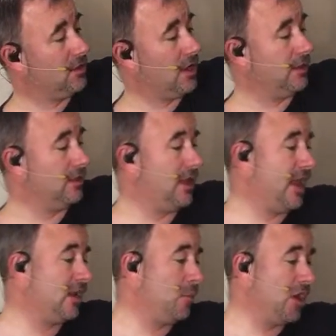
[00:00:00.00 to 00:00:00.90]
And then the
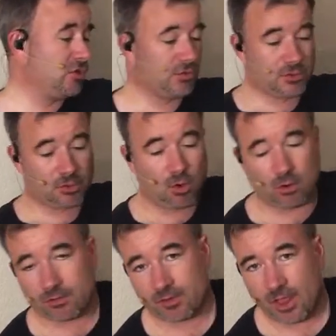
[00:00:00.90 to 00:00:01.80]
animations are
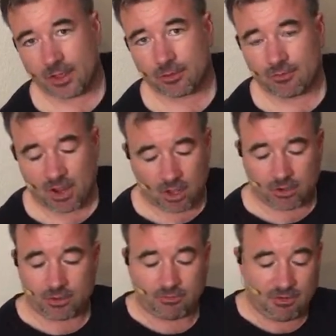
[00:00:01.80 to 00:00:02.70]
going for like
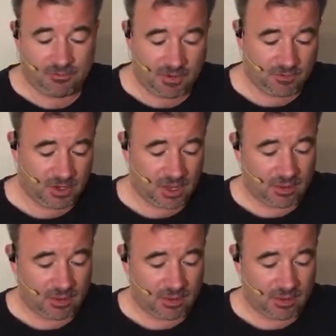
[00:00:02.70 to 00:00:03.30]
300, 350.